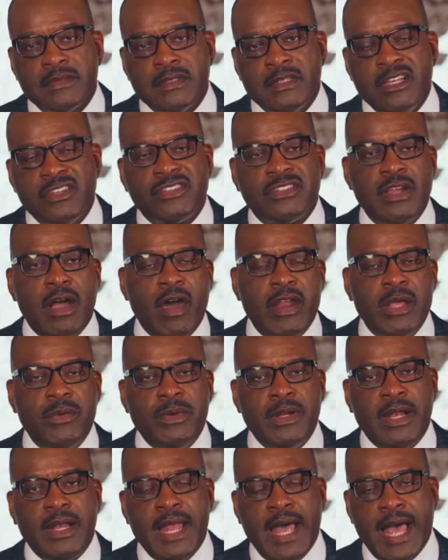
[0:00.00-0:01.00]
It started
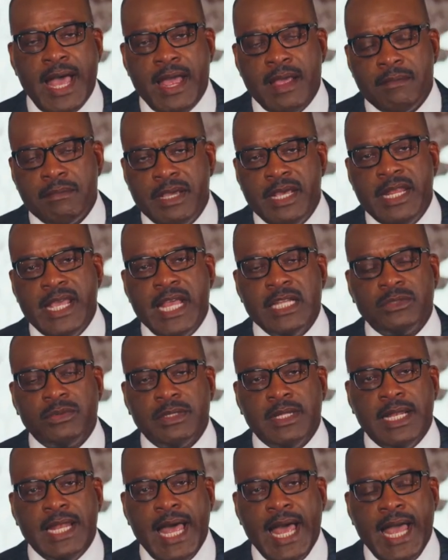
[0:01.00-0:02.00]
with a lie. It ends with
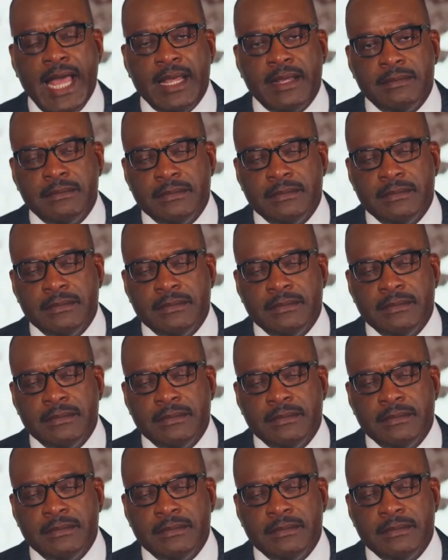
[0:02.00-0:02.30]
a lie.